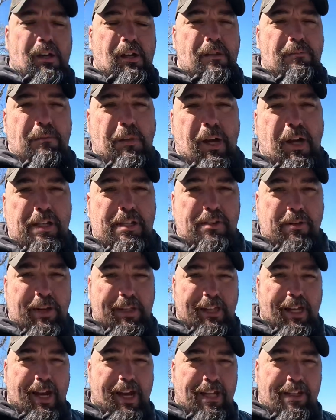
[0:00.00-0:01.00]
All right, so I
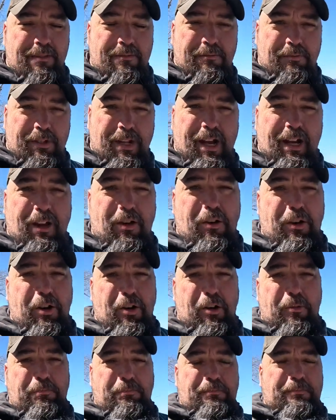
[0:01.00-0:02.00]
lied. We're not going
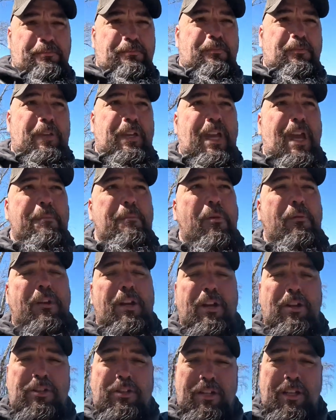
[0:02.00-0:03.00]
home. We came over
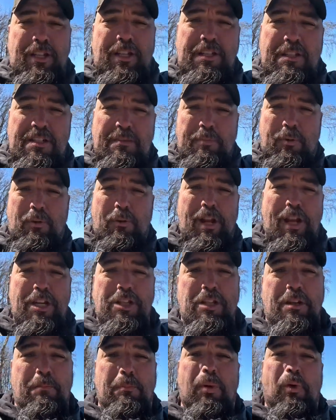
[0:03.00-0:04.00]
here to
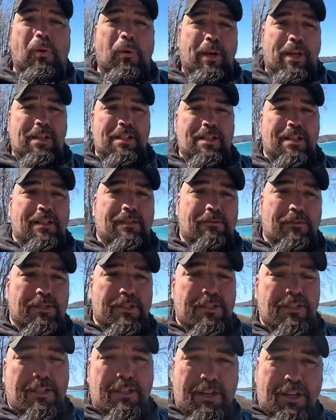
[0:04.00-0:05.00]
Inspiration Point, which
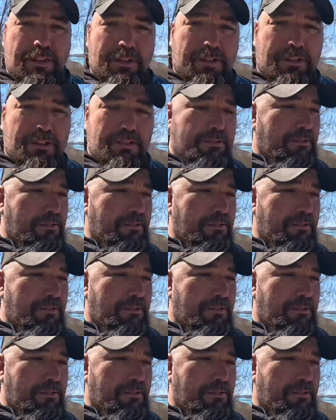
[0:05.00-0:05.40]
is another